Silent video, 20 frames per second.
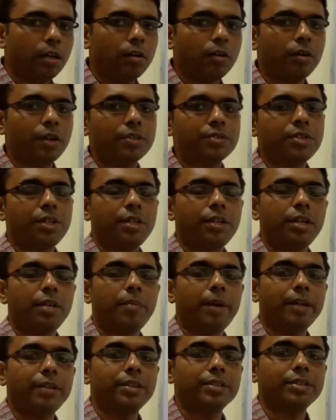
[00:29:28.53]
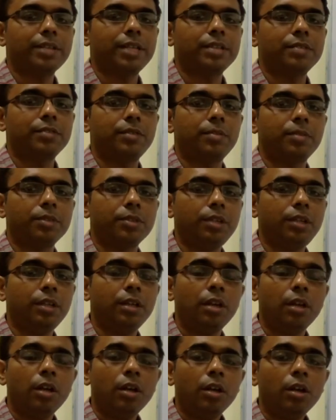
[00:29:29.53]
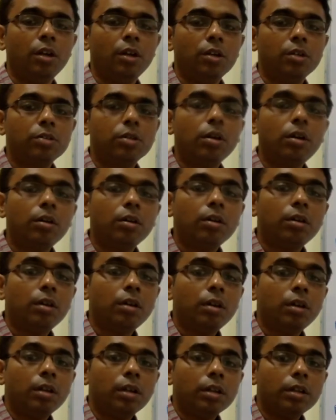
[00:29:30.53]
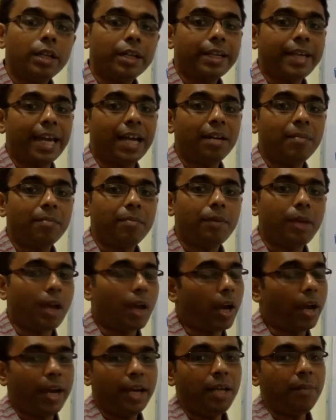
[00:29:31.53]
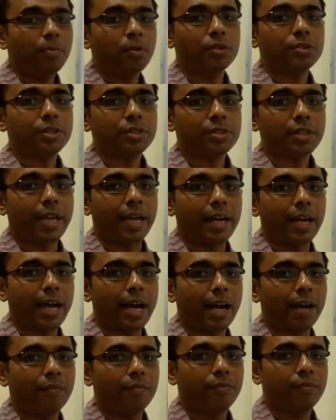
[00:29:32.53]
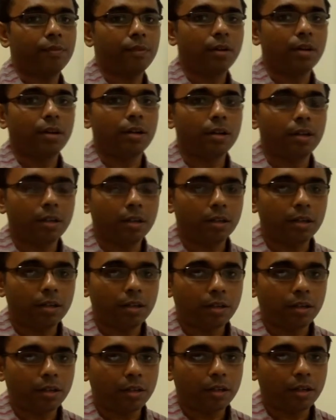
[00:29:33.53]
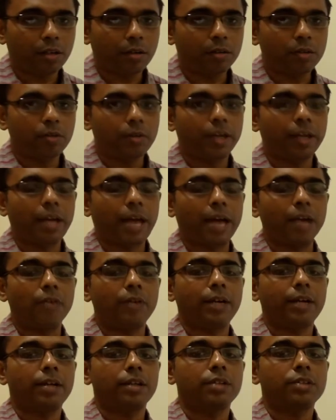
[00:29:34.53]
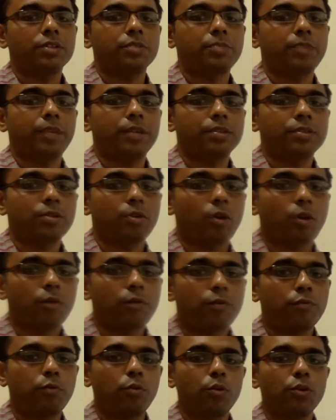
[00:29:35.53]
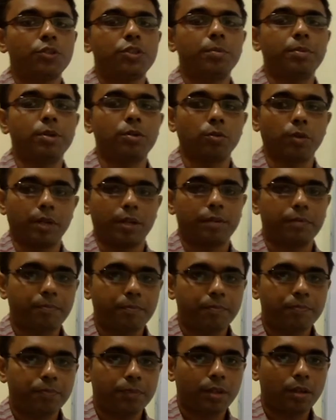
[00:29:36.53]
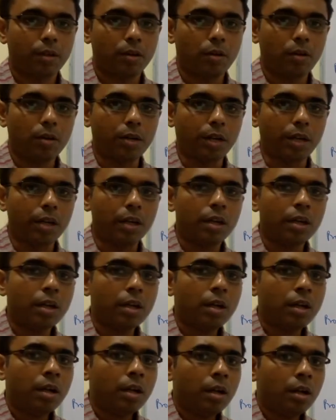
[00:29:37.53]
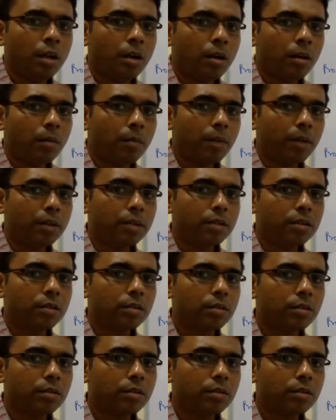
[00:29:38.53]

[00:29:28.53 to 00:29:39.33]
restricted by the size of the machine. So there can any process can have you can allocate a space of 4 GB to it. Okay. But